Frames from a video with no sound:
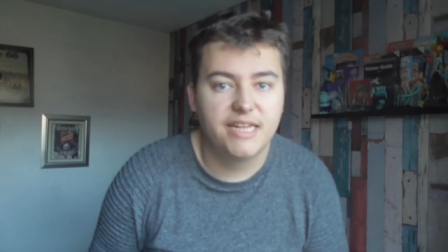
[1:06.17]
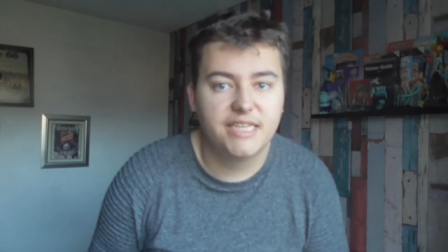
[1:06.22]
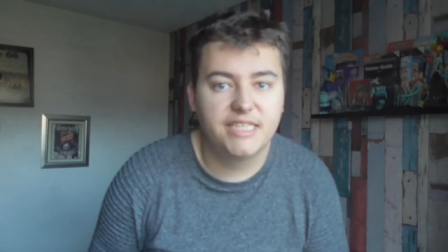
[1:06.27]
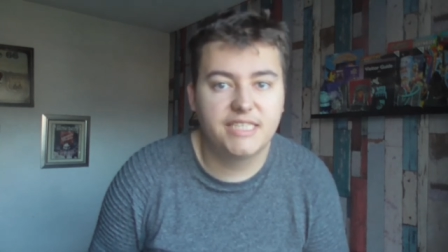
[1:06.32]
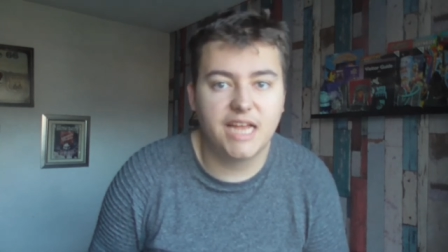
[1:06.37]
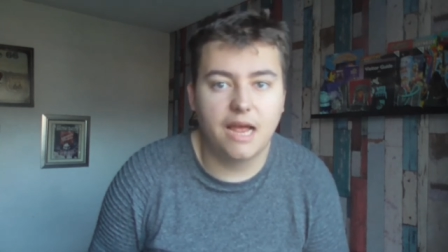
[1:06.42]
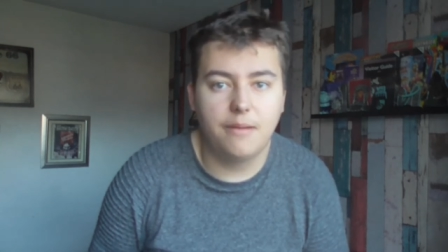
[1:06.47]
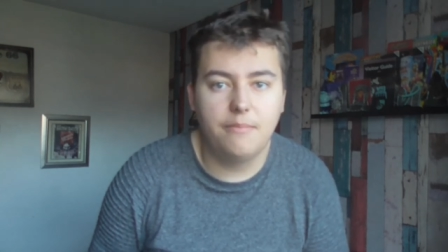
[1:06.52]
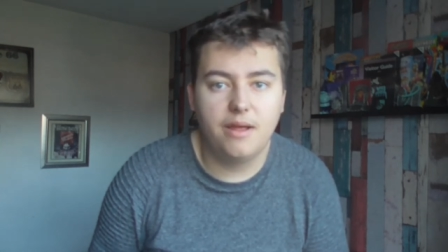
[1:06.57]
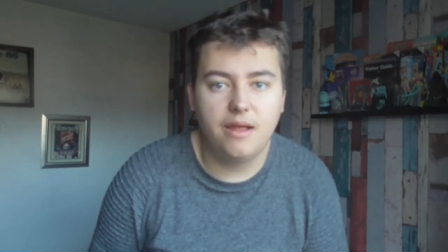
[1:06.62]

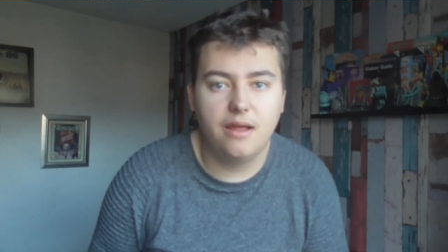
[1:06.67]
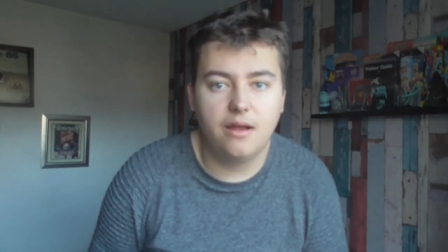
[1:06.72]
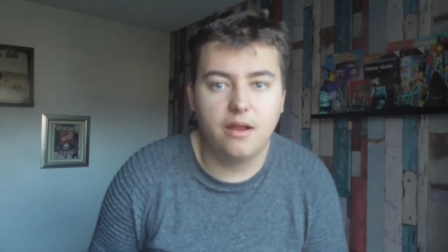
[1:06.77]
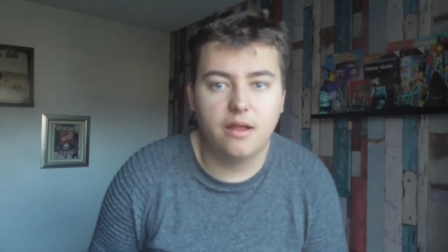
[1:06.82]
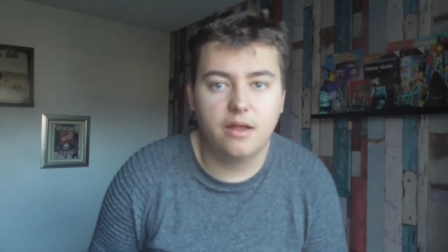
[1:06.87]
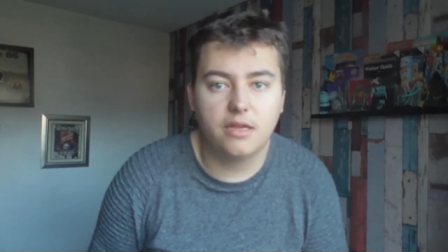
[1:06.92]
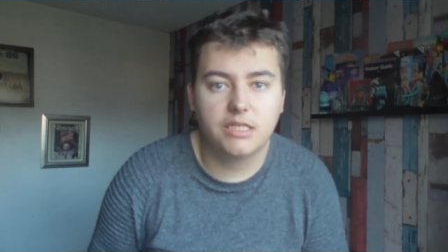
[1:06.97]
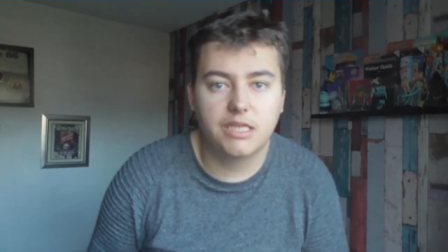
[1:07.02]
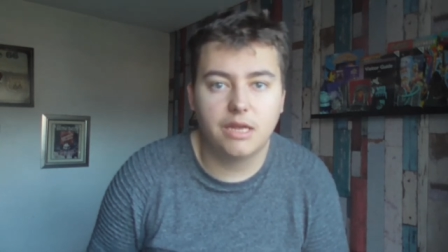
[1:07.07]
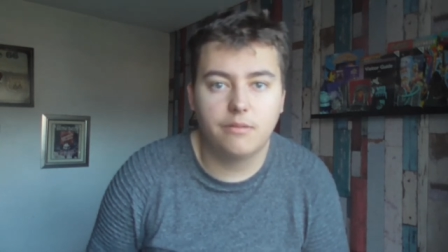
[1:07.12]
send me
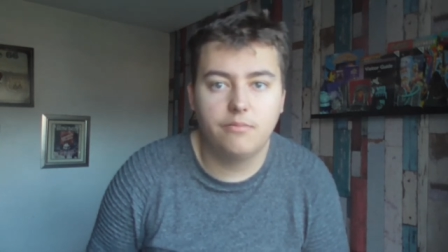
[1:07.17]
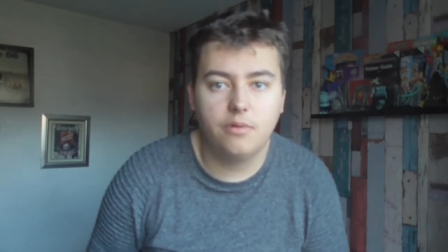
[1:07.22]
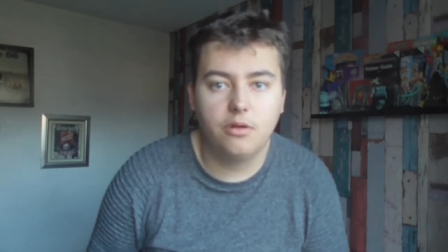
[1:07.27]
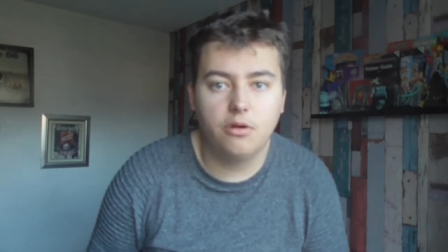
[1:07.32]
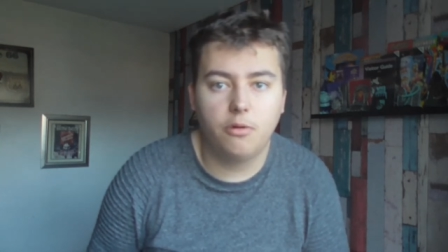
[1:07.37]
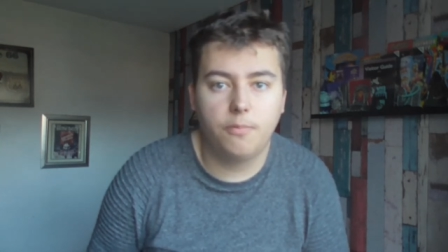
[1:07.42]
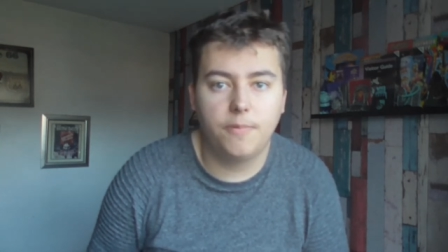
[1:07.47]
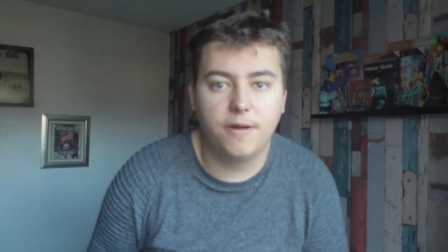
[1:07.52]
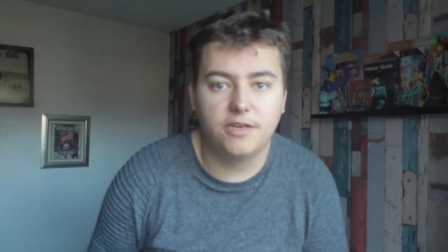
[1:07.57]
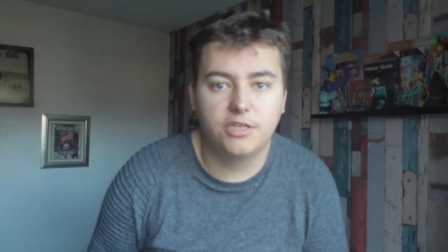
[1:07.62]
your, send me
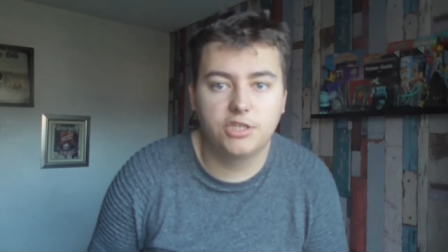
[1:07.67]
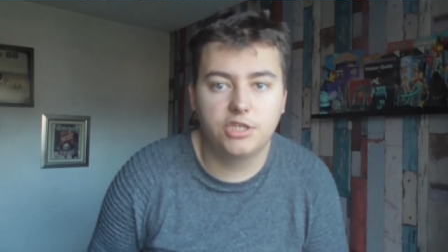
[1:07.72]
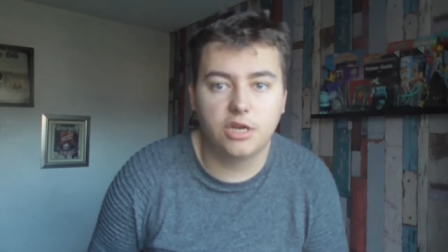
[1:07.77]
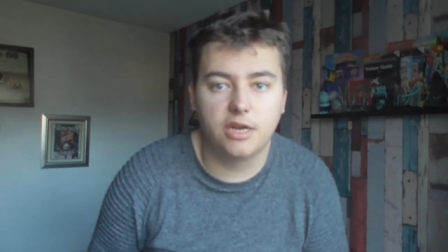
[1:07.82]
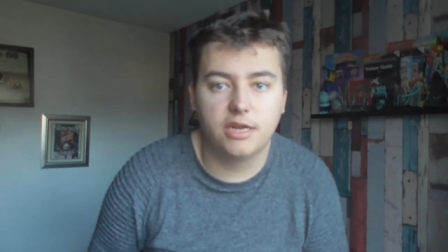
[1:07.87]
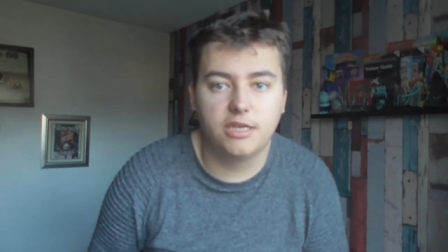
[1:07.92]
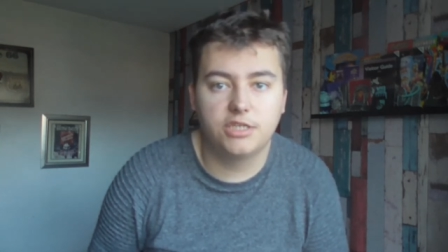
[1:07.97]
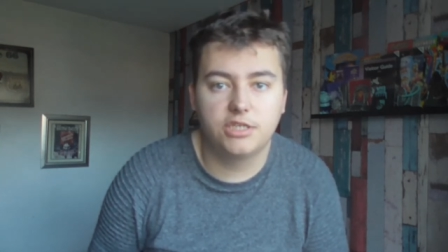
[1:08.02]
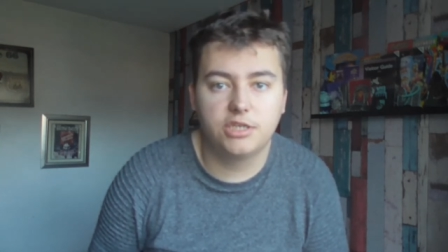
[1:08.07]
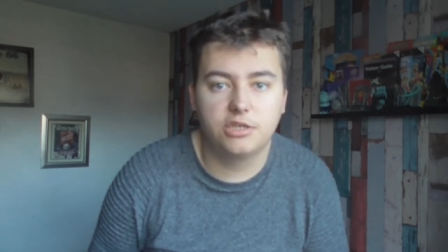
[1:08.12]
your pictures
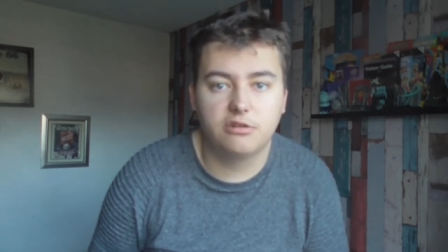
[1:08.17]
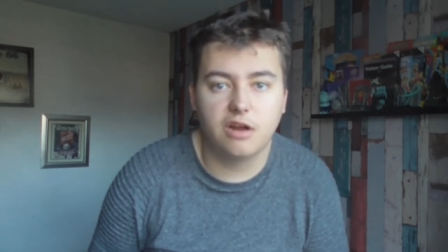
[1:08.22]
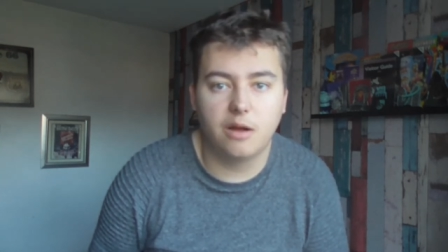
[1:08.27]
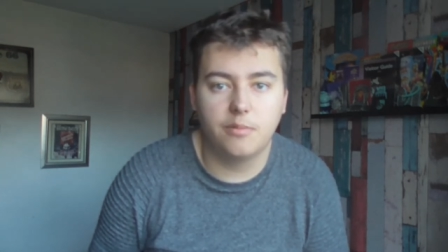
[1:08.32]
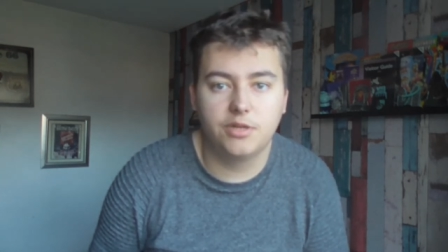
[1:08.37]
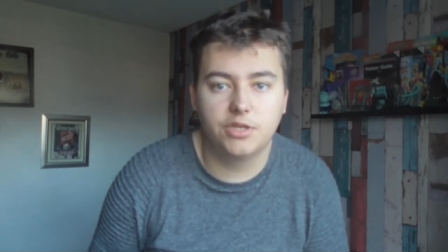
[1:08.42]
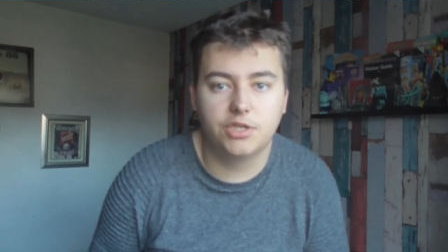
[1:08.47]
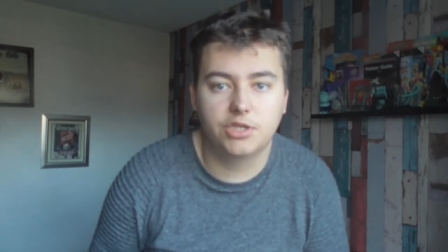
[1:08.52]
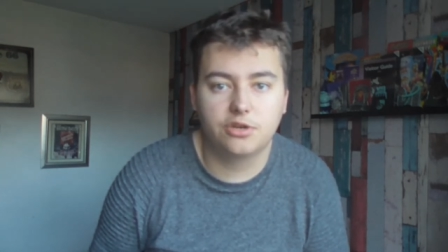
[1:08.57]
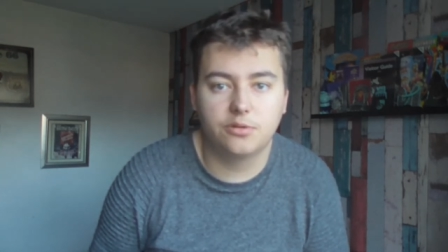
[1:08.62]
on
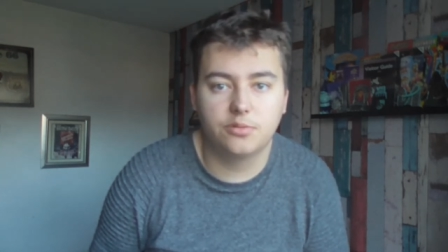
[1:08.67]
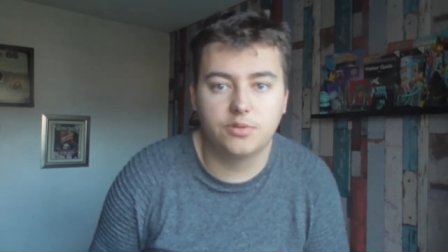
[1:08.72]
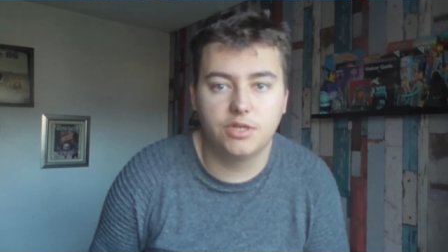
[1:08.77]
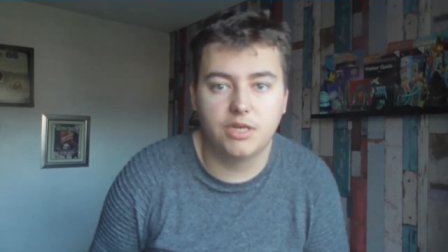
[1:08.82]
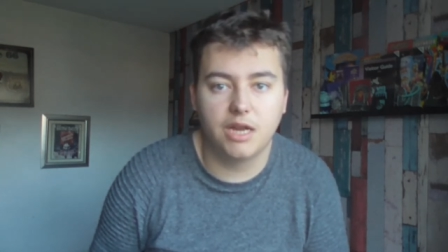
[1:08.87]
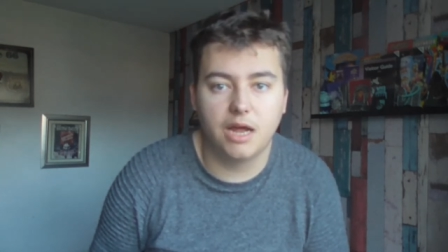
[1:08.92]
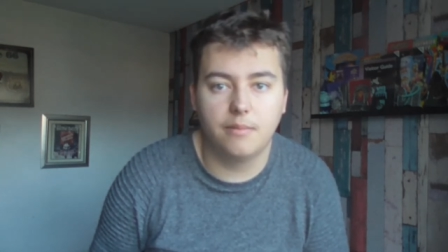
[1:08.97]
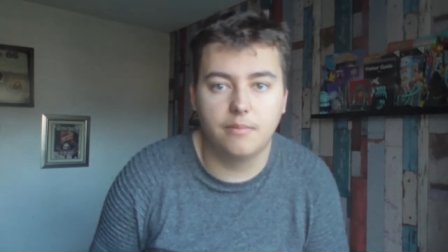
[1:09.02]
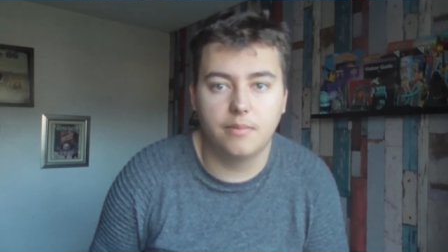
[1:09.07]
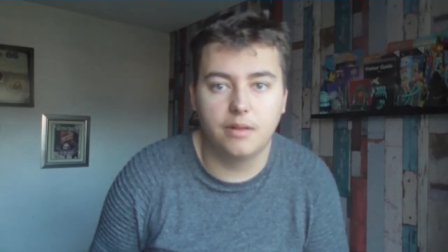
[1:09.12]
Instagram in
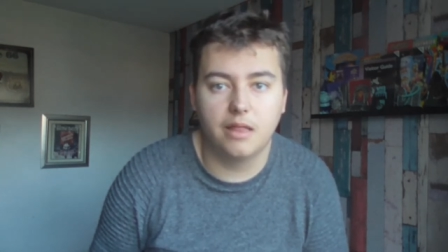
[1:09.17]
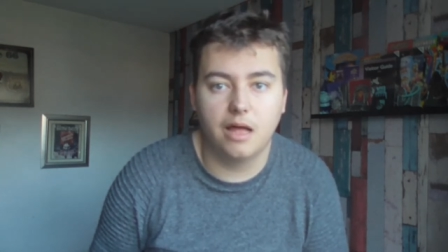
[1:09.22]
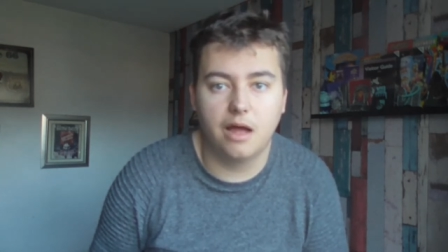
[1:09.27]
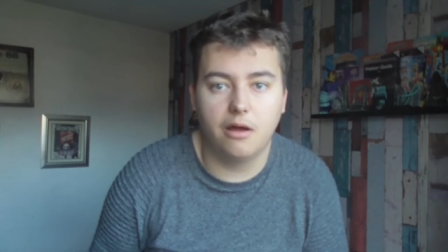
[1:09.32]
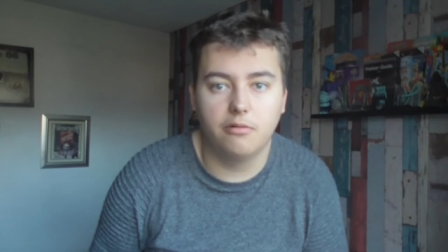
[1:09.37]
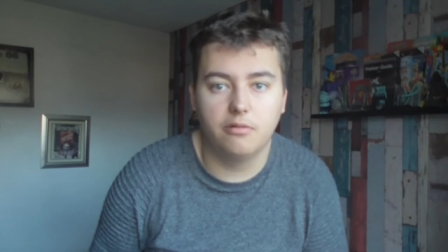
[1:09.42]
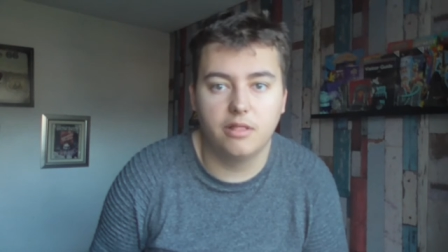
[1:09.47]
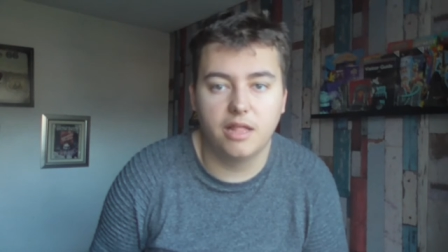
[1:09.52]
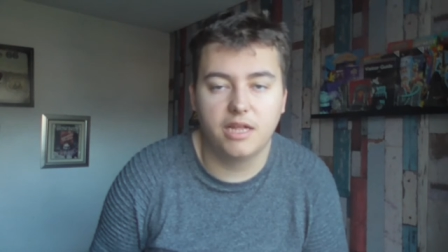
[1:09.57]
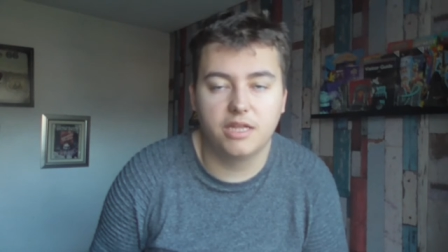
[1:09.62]
description down
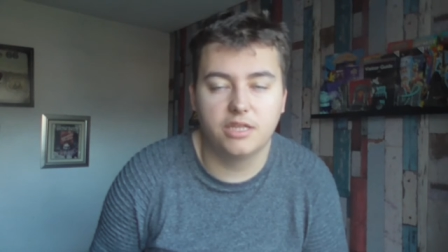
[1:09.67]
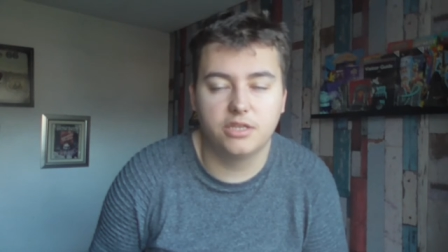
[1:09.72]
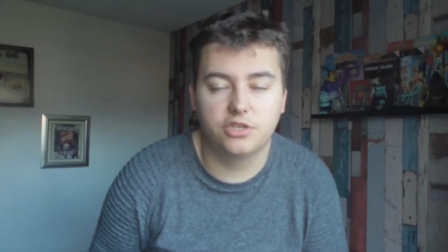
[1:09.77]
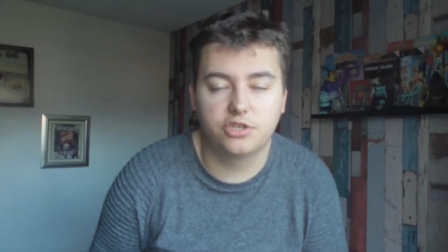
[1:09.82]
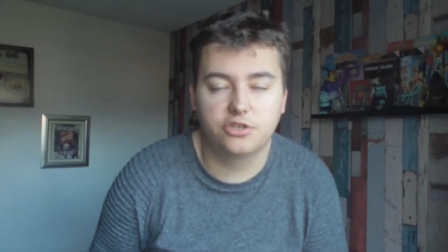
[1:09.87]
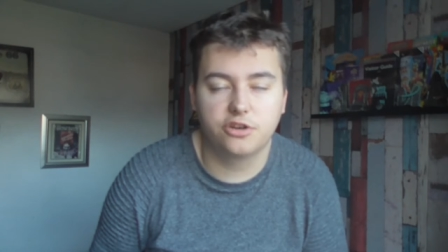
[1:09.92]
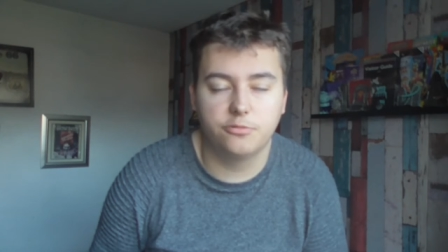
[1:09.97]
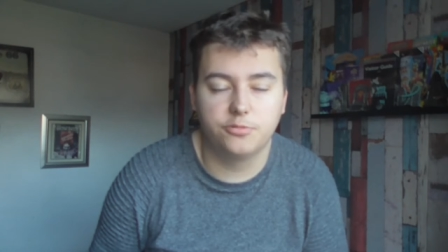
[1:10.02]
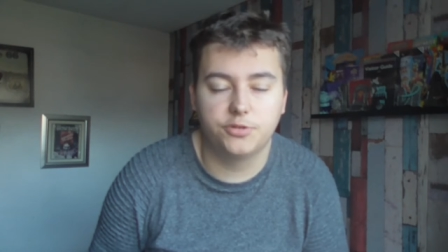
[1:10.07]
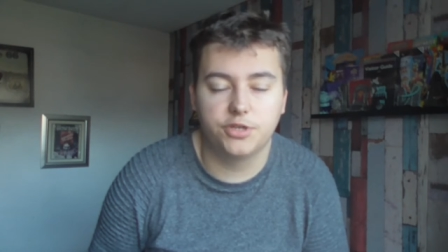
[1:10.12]
below, link in the
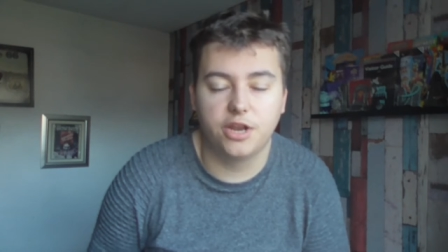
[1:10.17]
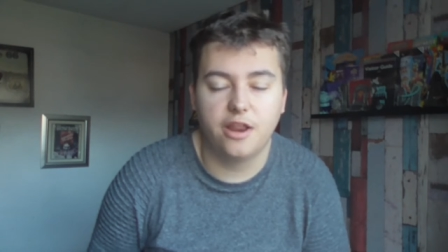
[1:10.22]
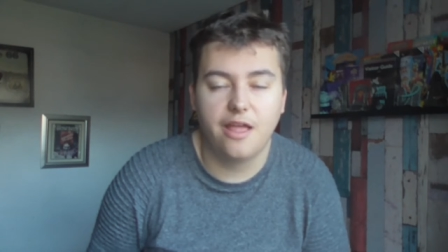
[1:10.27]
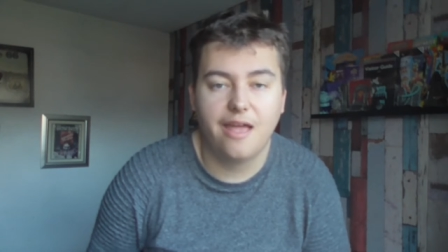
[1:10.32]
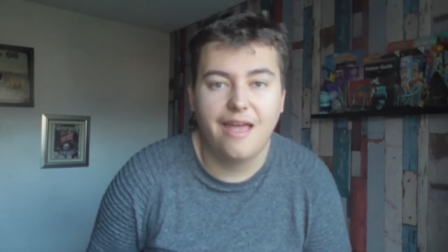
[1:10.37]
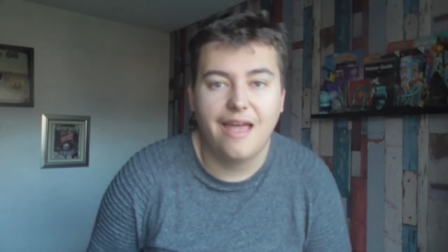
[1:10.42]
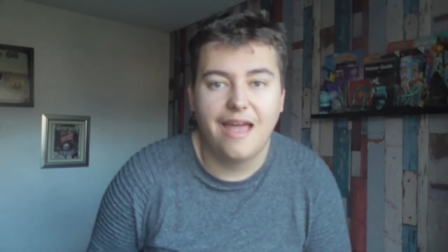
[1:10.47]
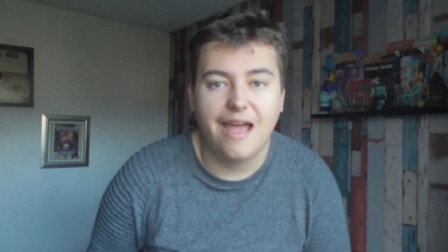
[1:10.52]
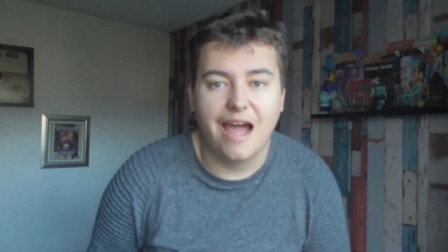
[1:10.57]
description,